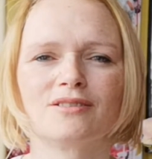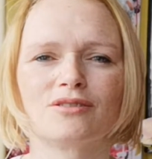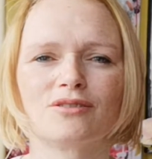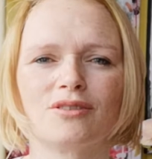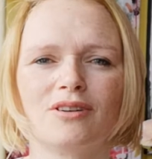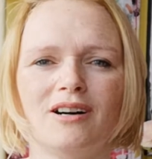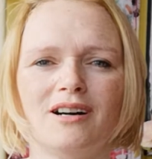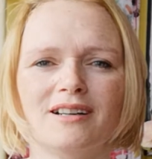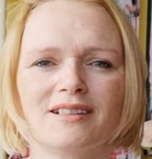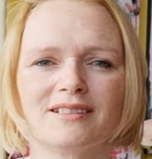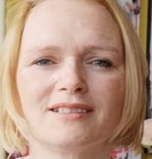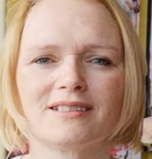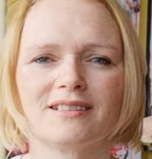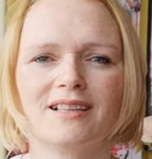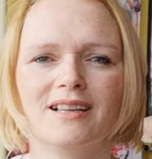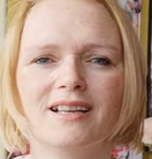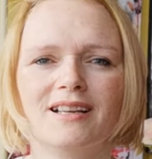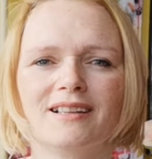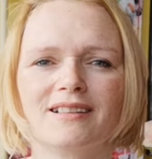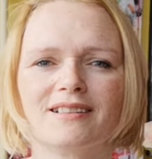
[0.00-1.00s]
trust
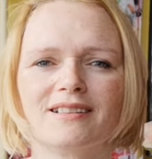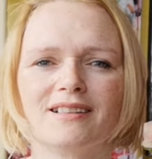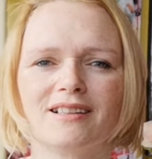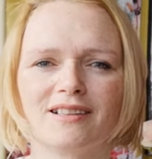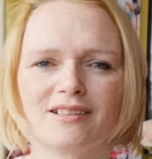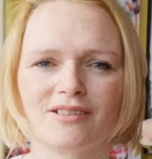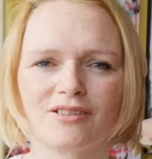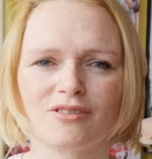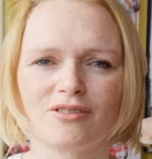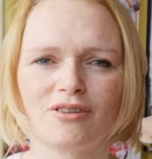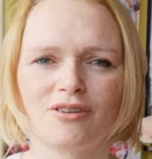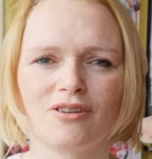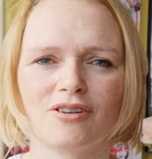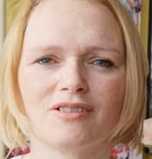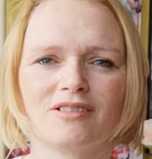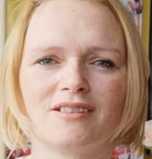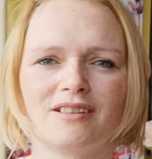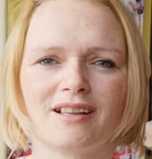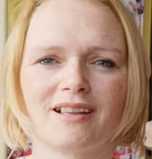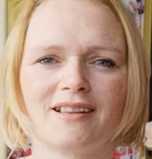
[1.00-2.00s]
that
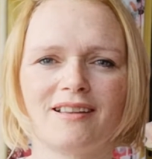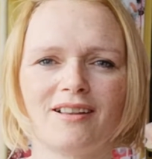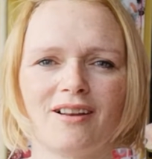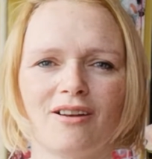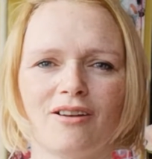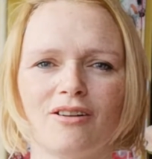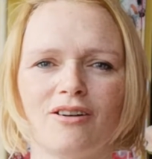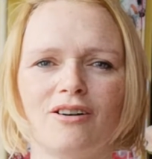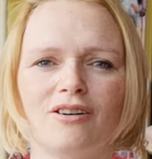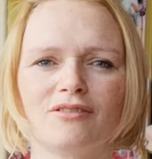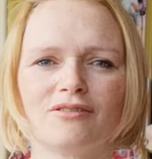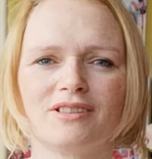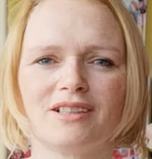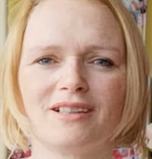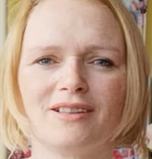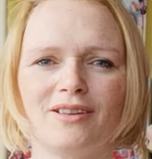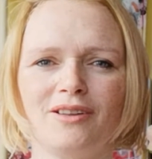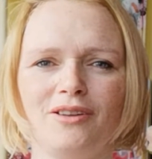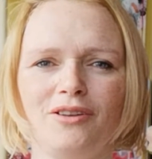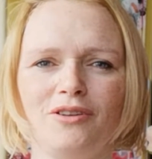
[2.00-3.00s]
God, that the love,
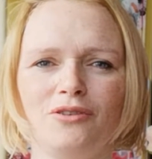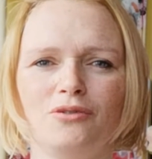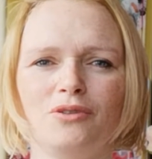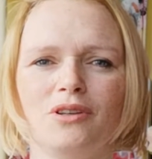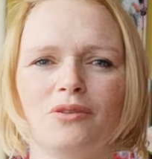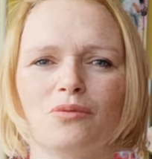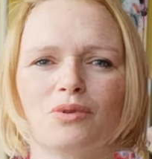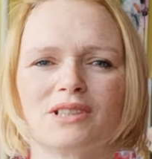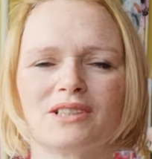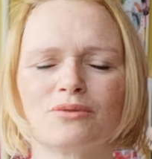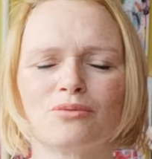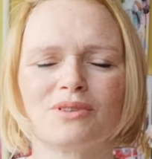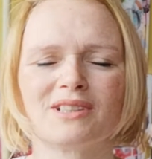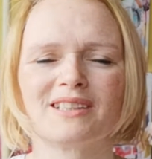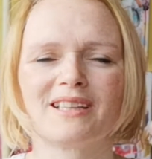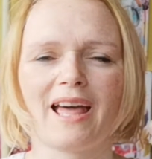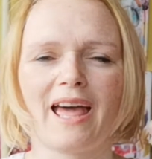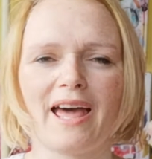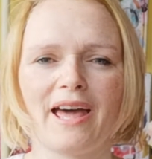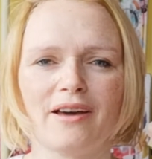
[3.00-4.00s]
that the universe,
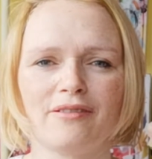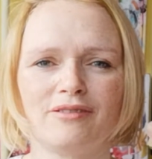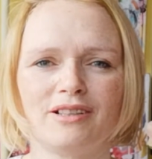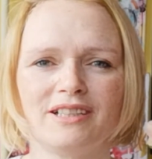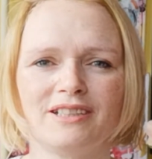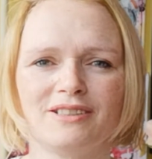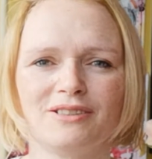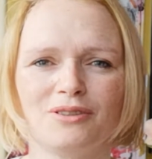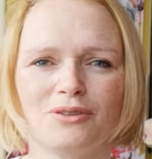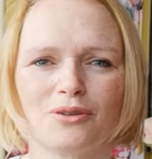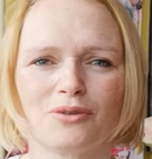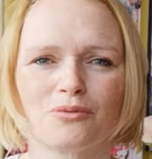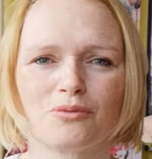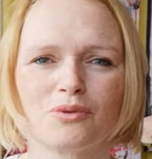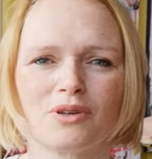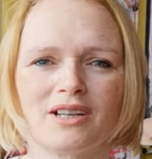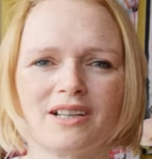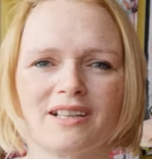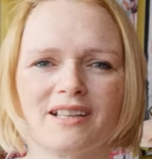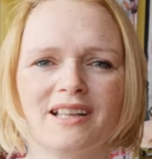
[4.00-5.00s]
whatever is your
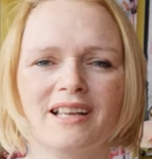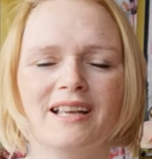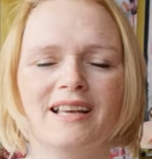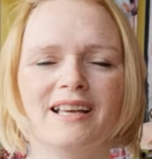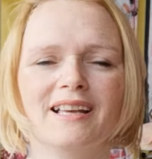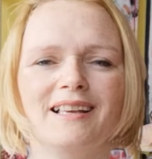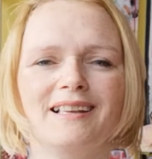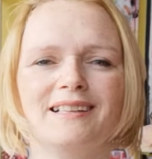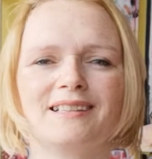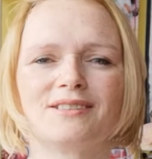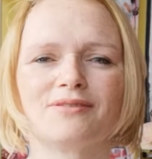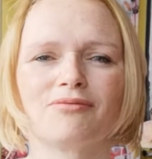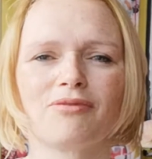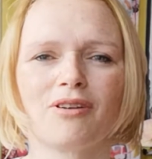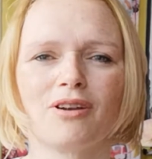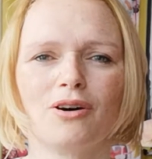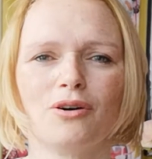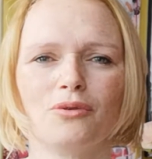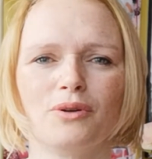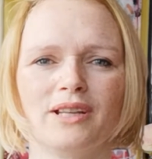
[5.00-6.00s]
word, is
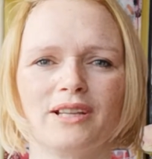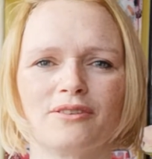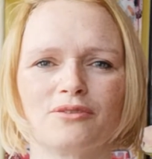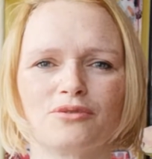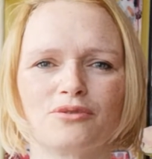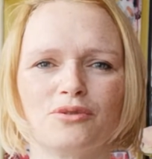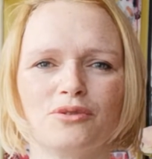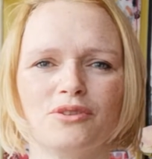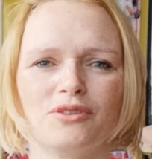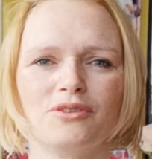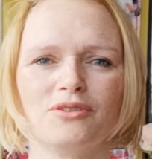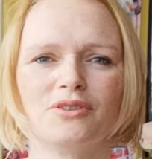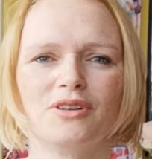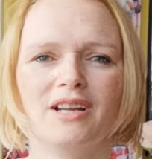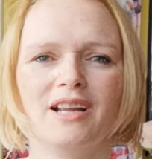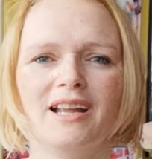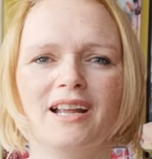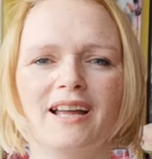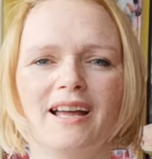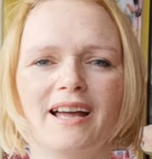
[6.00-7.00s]
flowing through you.
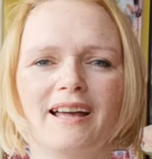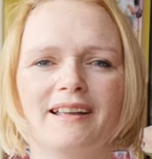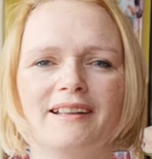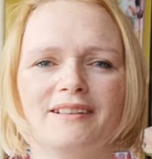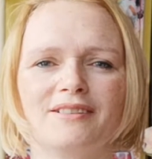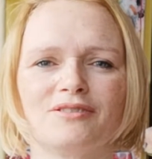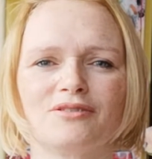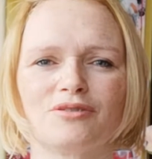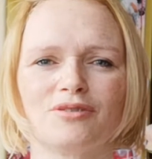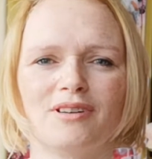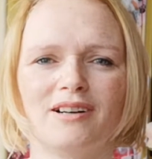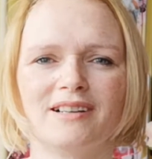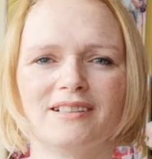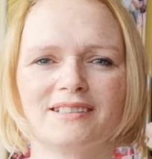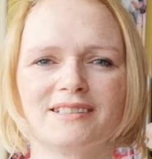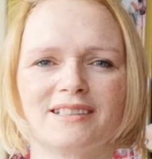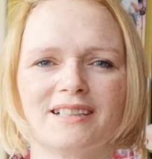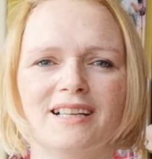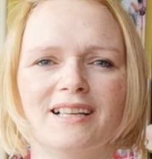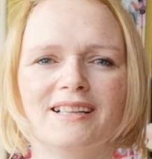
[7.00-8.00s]
And
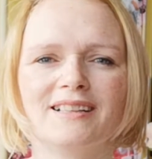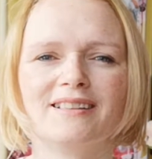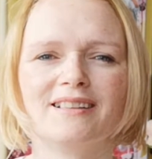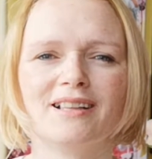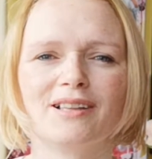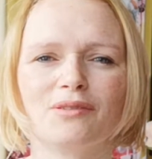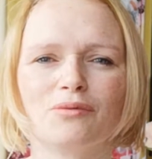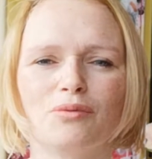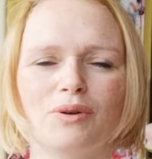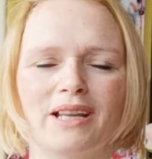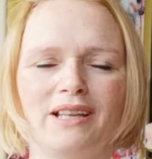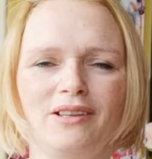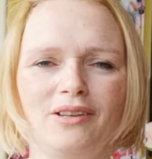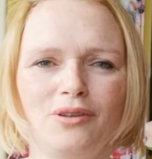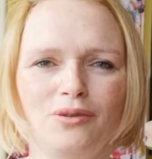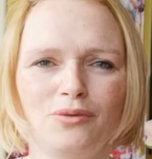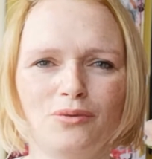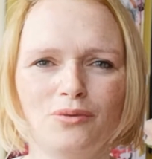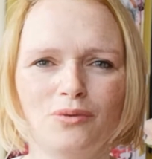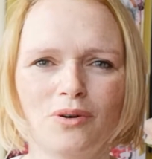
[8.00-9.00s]
trust that when
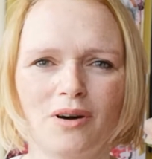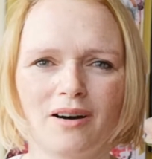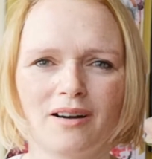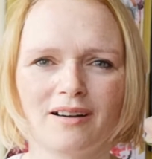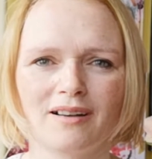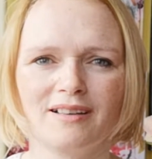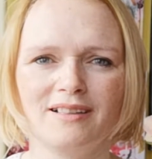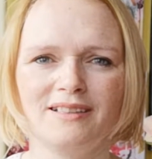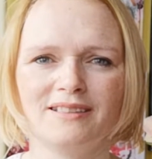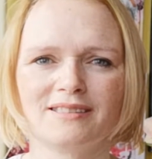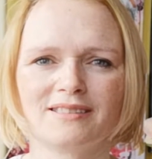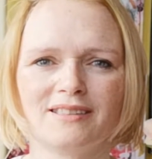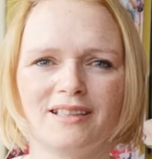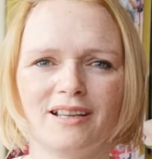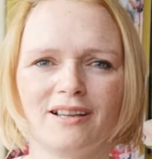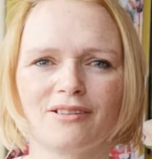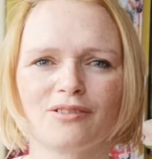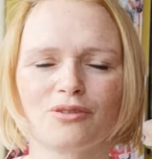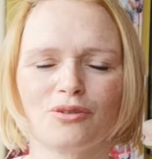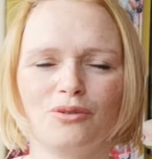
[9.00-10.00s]
you are
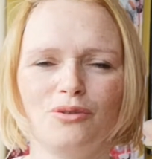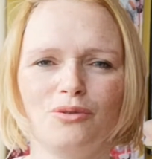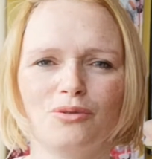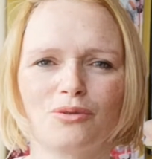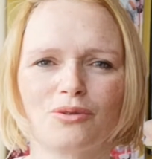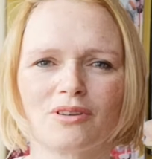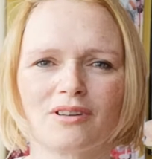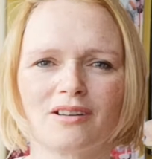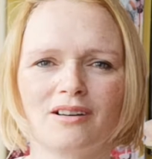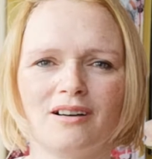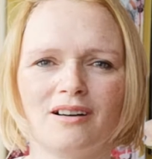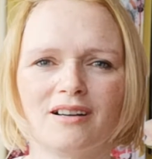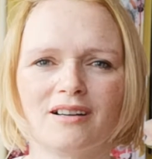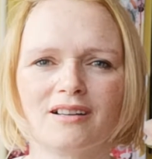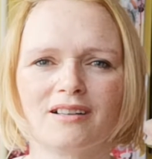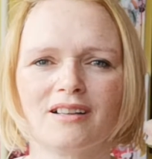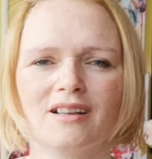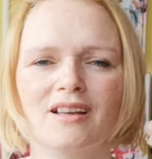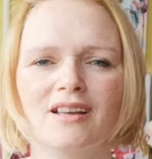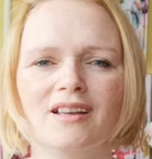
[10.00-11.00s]
listening to your
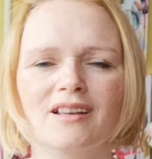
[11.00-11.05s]
heart,